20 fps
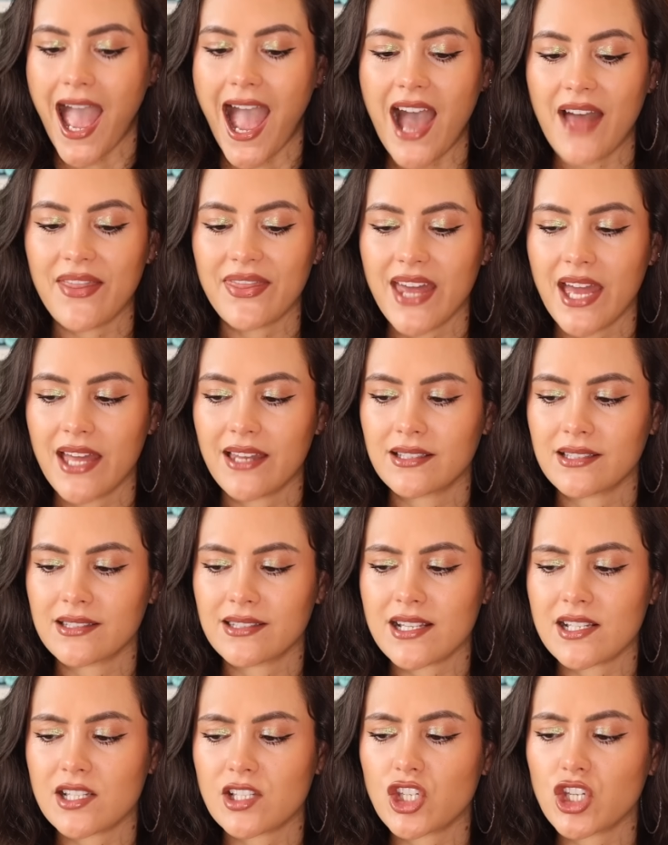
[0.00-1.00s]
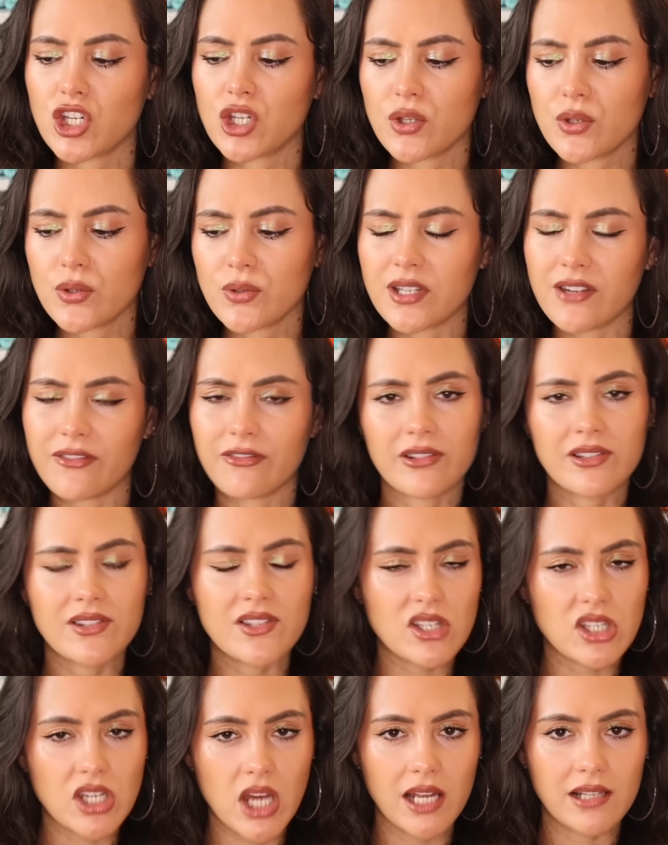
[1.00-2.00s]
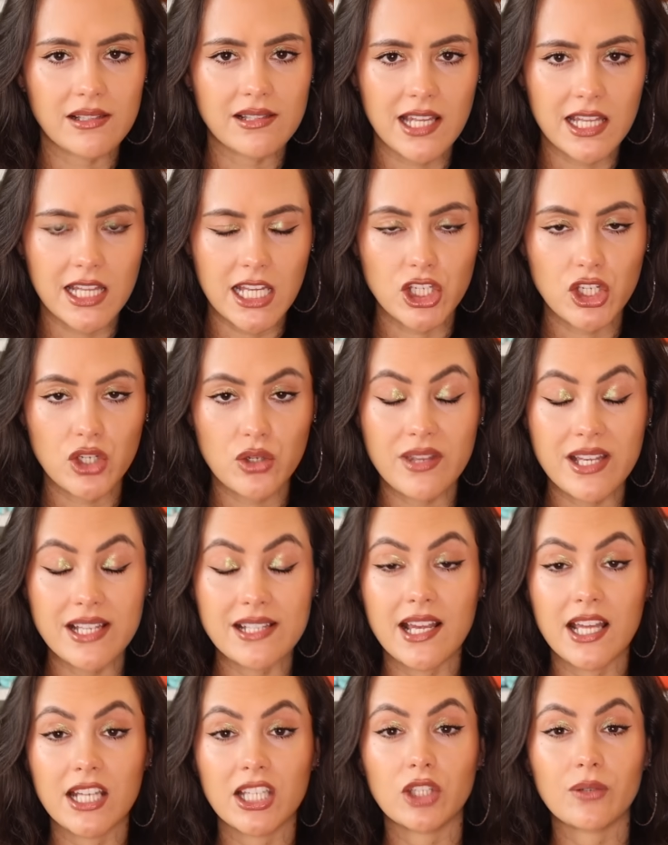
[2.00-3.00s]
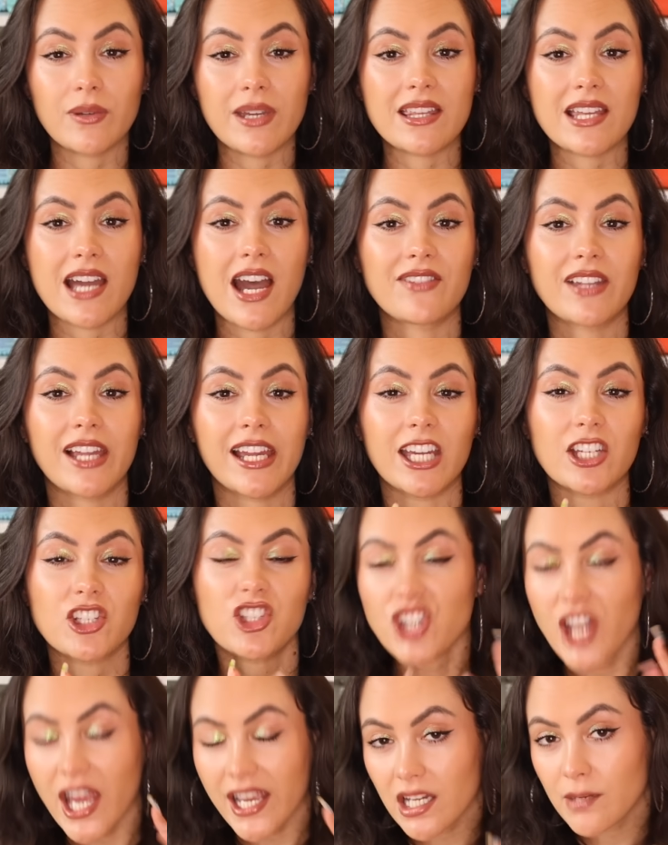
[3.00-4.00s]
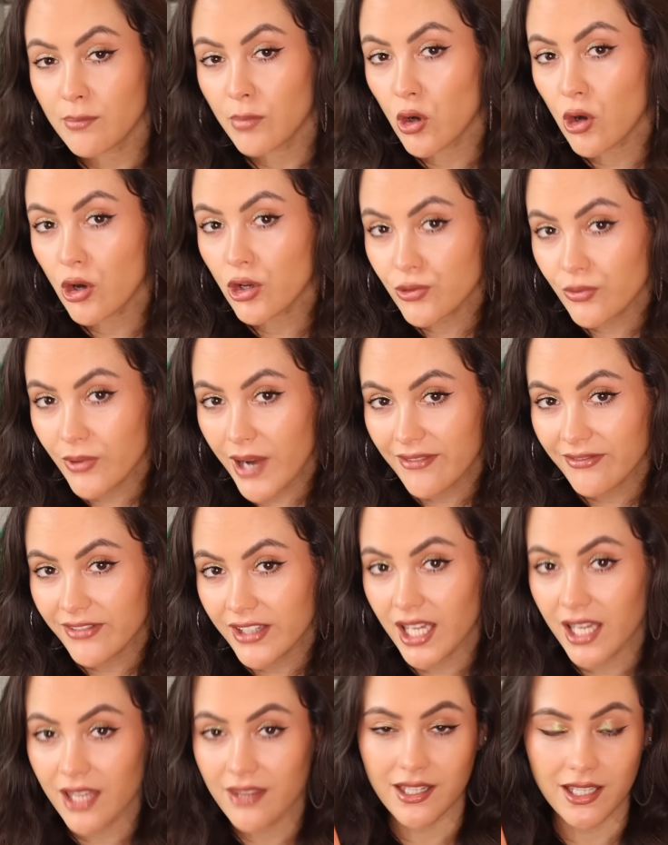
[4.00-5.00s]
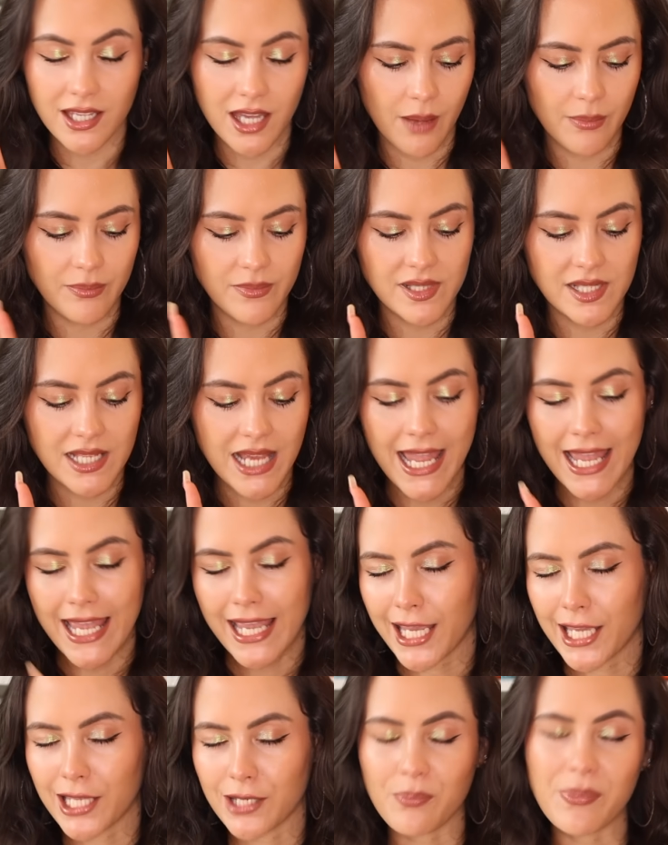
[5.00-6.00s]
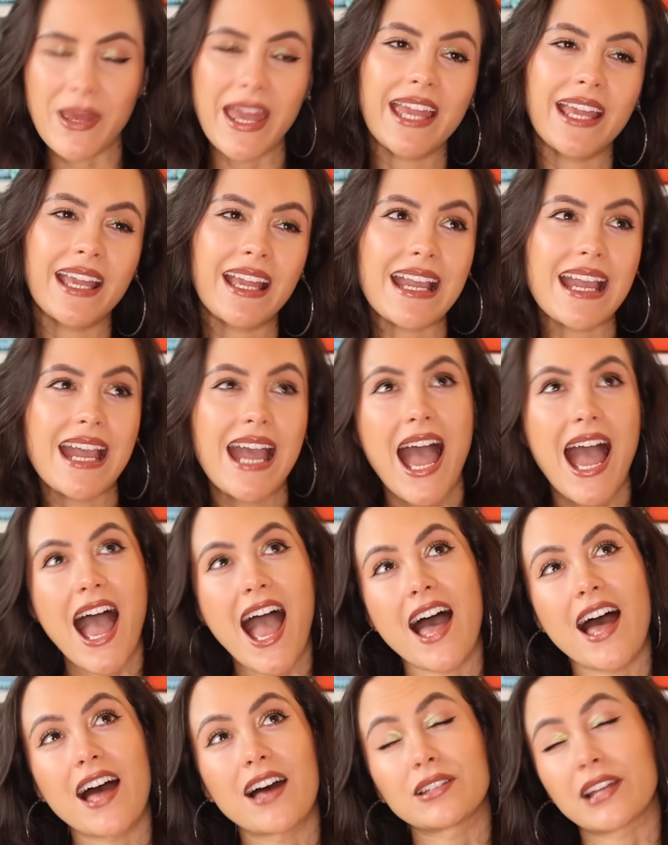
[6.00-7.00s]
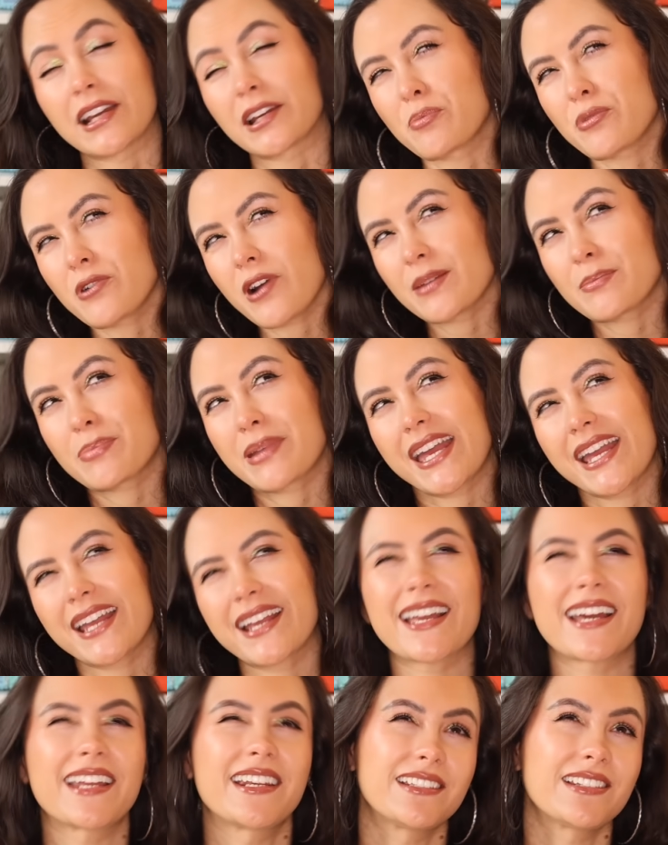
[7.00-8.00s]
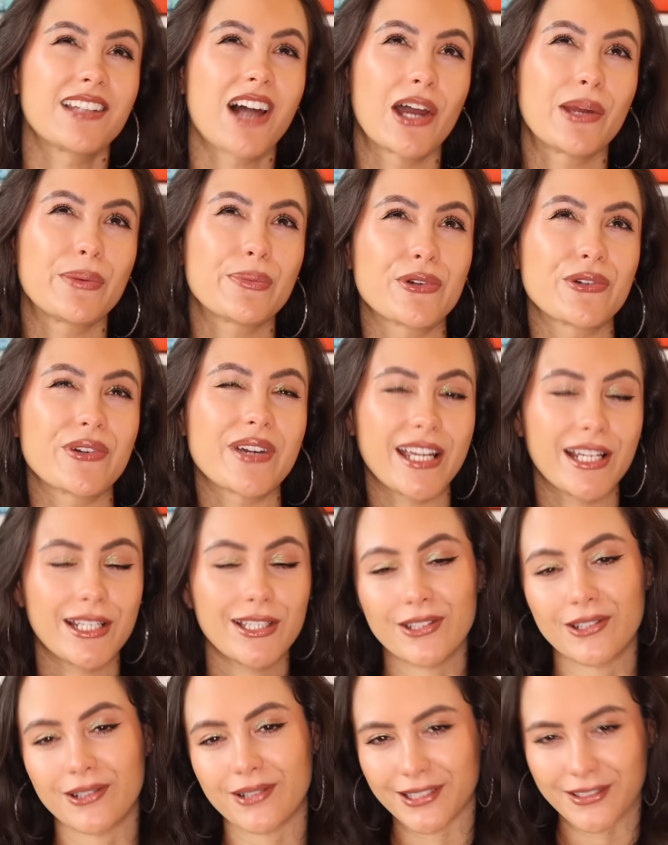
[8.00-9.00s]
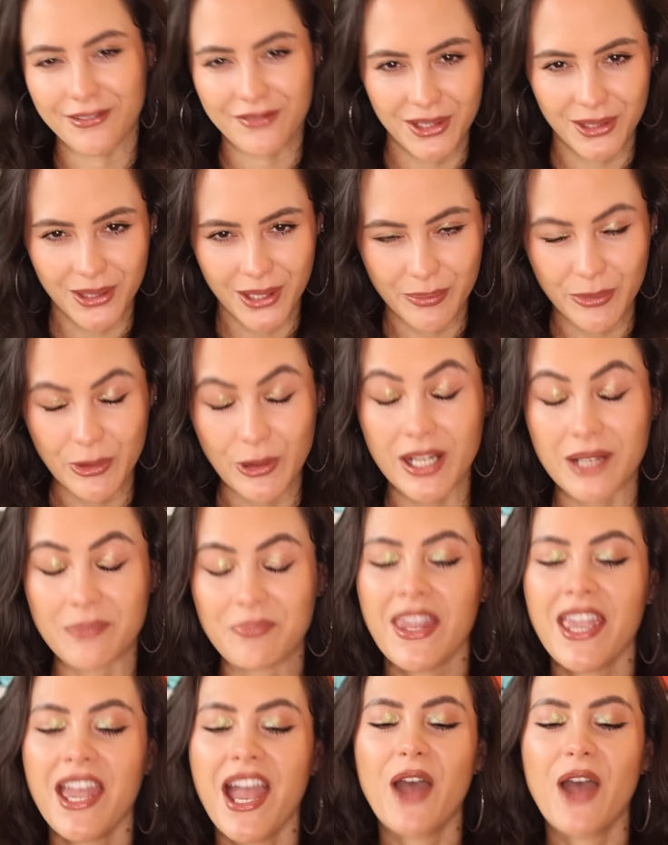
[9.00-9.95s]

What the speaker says: And then there's two different styles that they do this in. You either have like a checkerboard raffia that comes in pink, like a bright pink and a lime green. You know, I love the lime green.